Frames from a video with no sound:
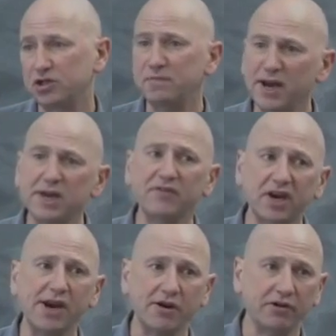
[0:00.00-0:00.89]
There's many
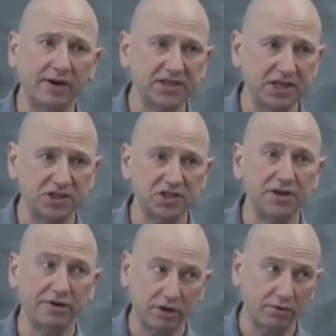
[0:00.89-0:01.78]
different characterizations
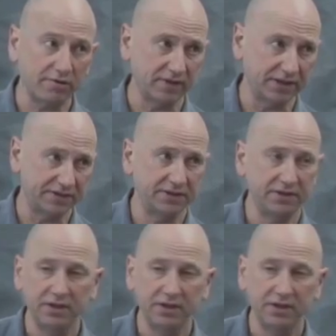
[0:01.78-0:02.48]
that are equivalent.